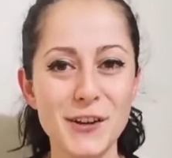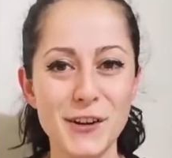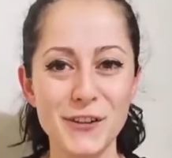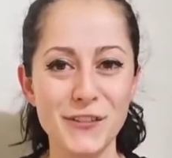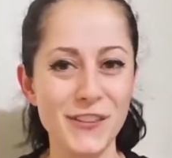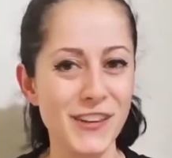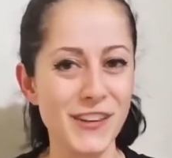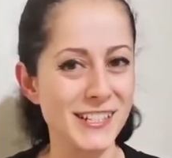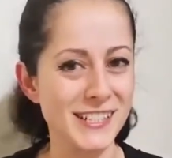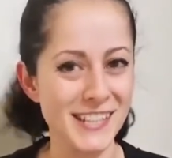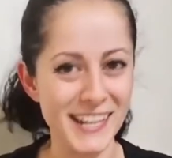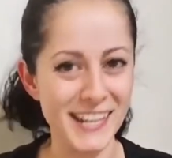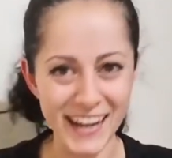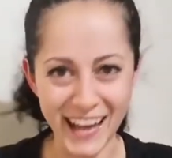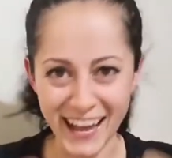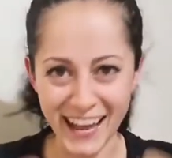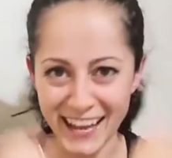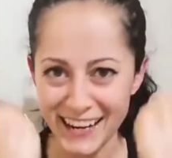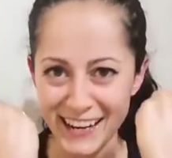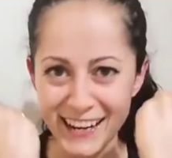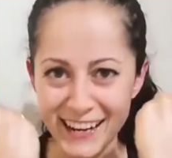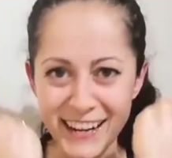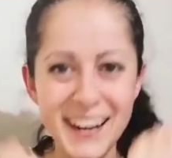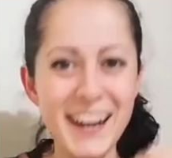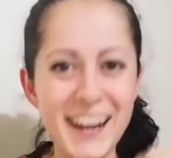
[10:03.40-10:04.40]
face and I
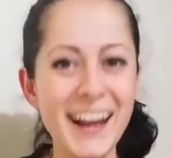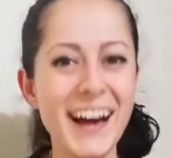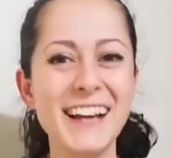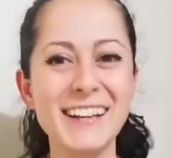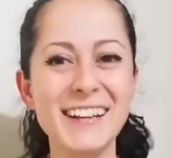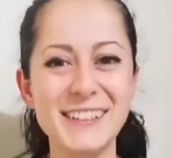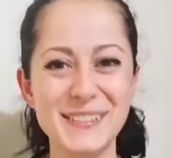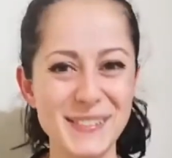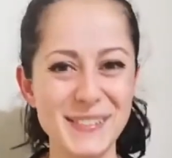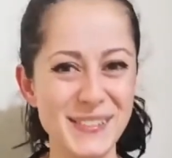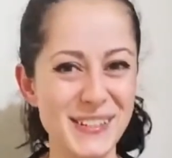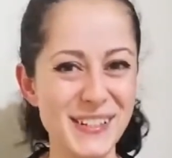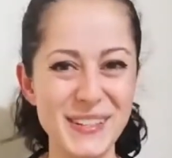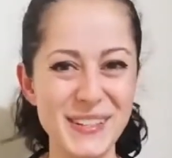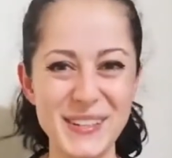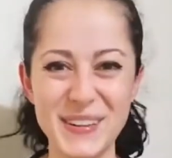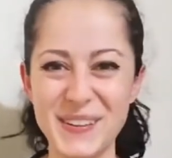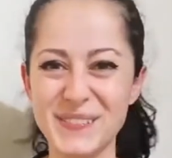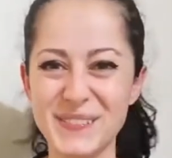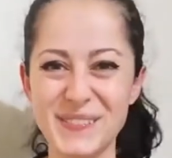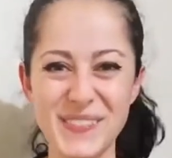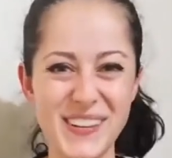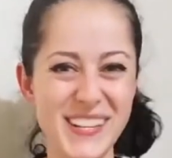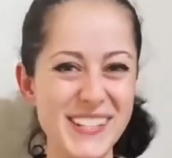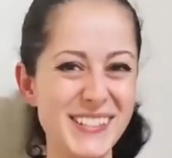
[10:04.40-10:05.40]
like to lick your
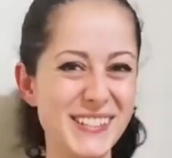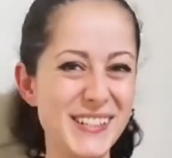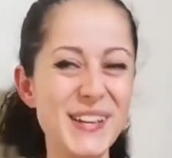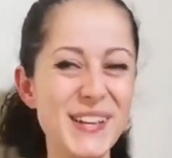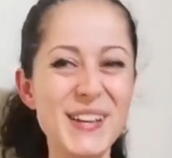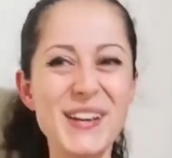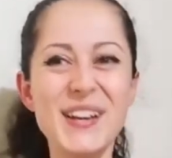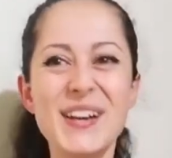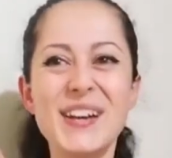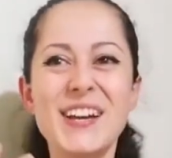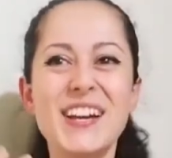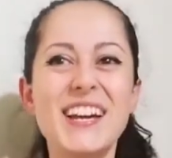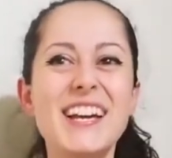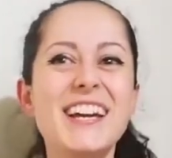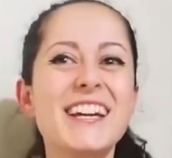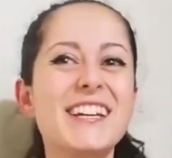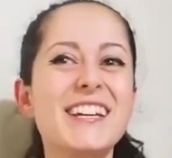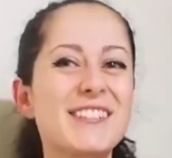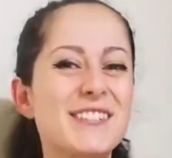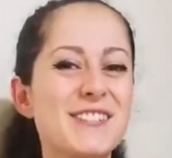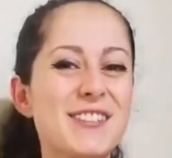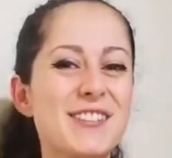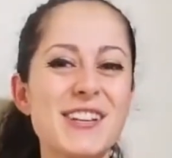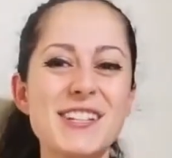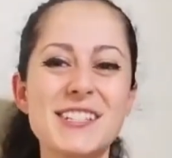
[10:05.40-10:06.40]
face. He
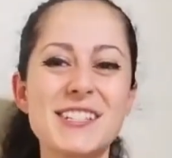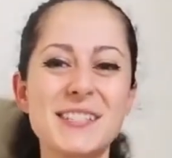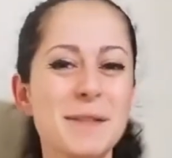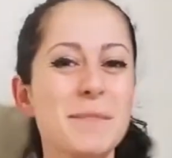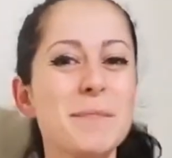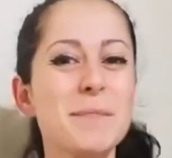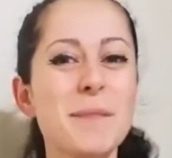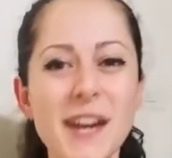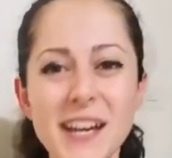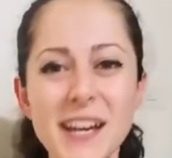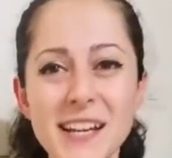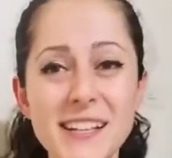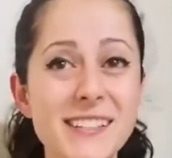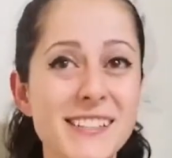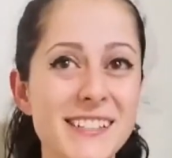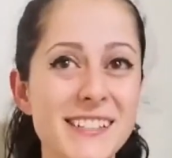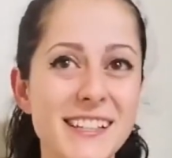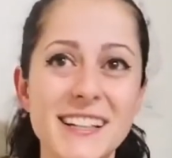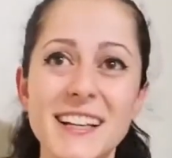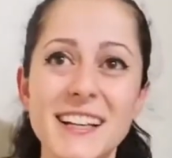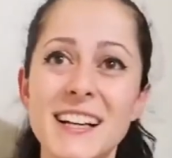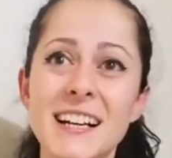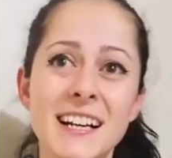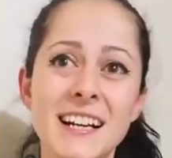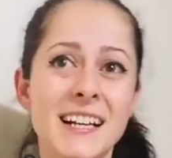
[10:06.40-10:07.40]
is just amazing.
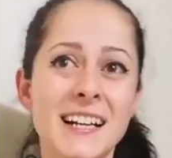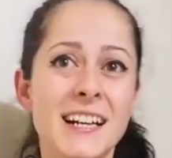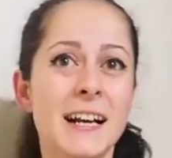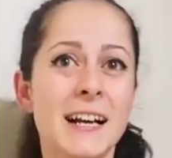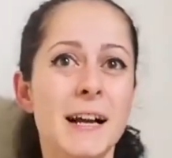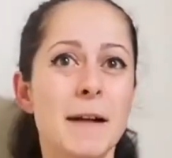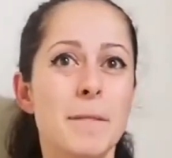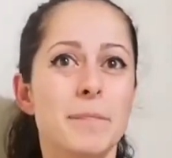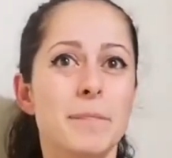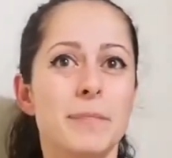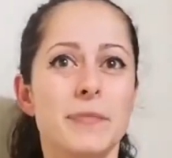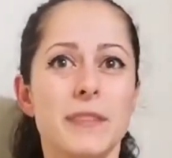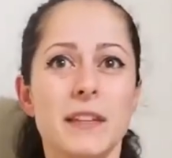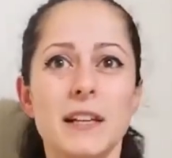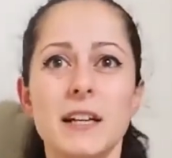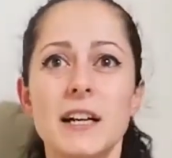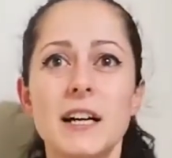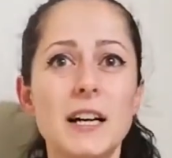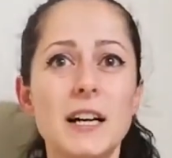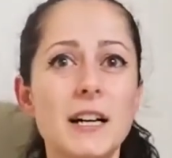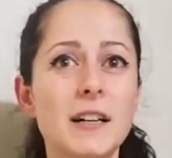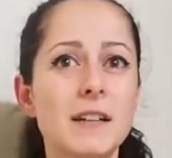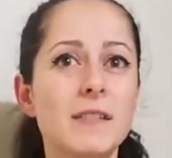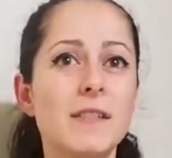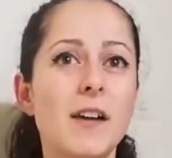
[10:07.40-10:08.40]

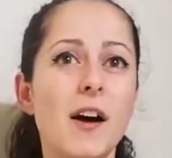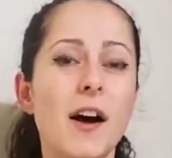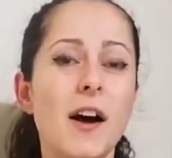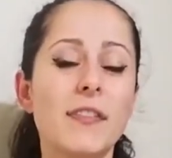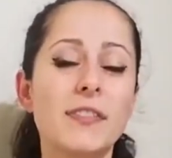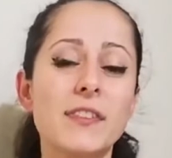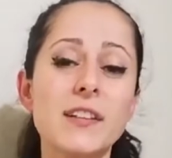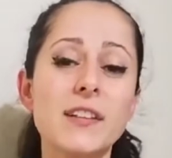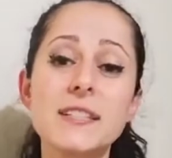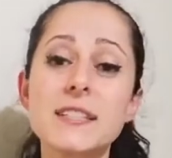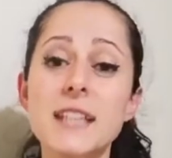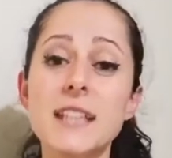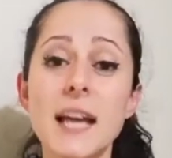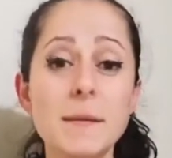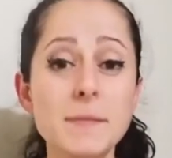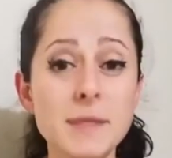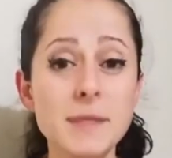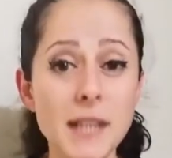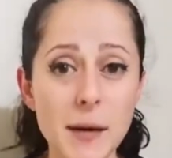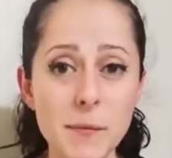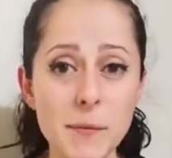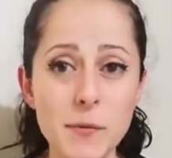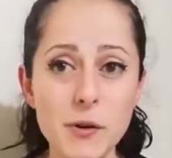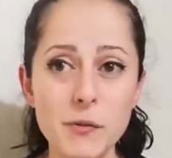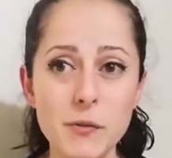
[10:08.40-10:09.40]
At the same
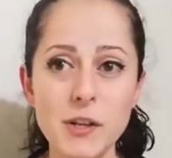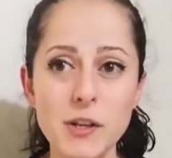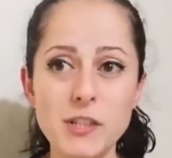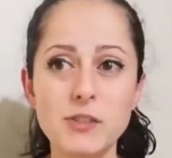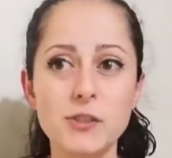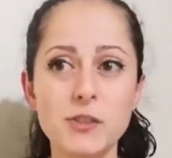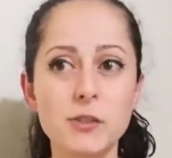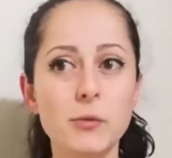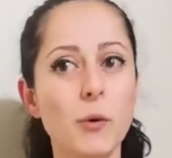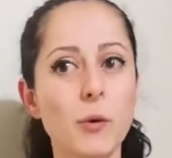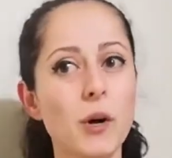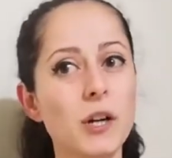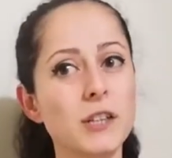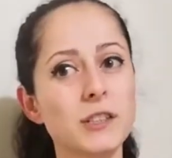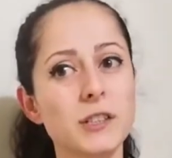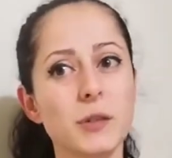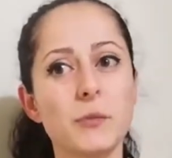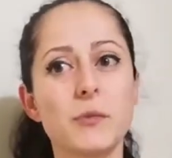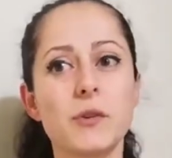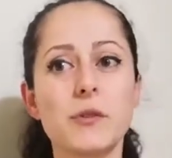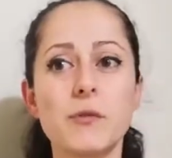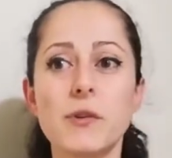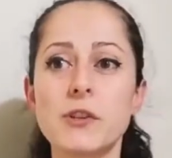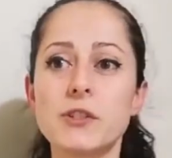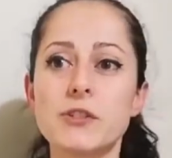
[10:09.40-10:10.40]
time we rescued Walter, we
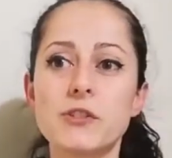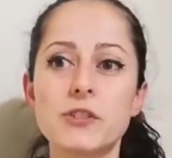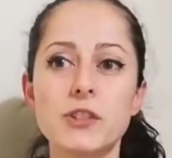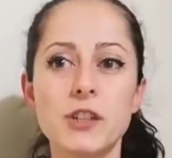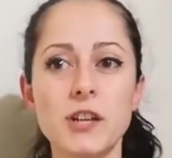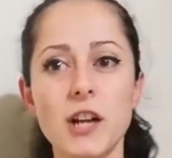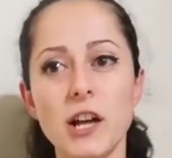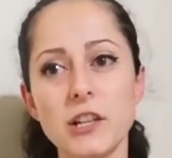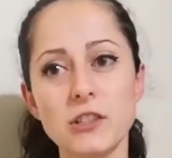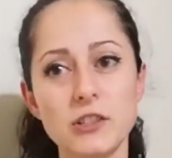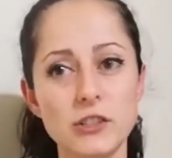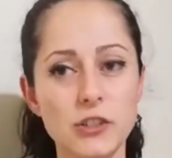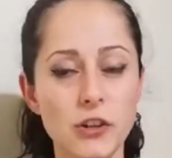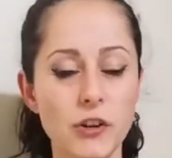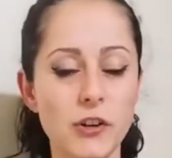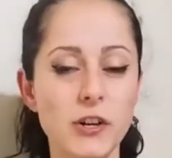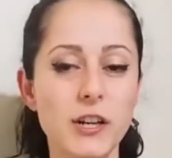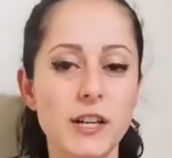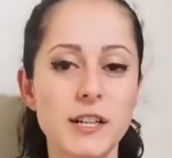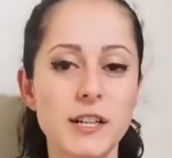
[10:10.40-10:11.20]
rescued another dog. Her